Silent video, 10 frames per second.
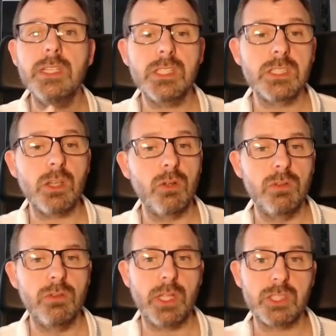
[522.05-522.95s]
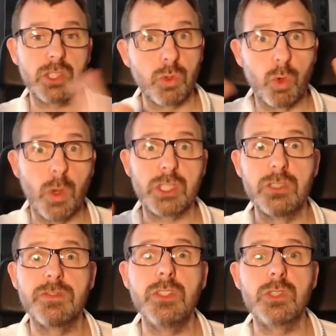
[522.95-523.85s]
So that's the sort of question
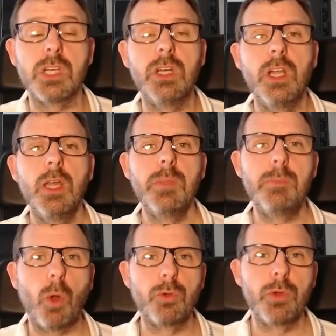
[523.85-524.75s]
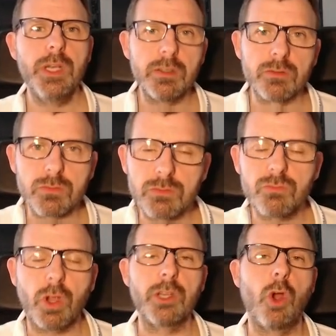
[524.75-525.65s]
for you to be pondering, and
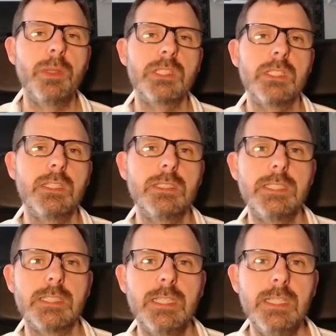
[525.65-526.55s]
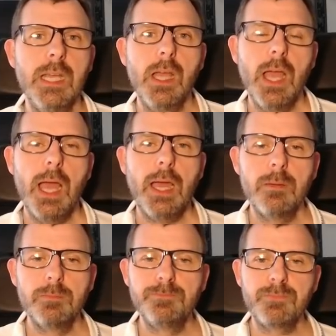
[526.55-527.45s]
write your comments in the thing.
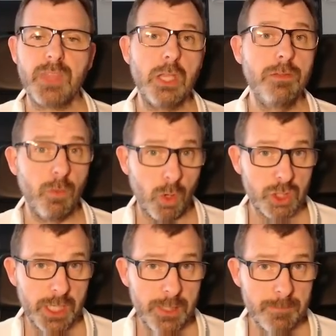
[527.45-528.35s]
Thank you for watching.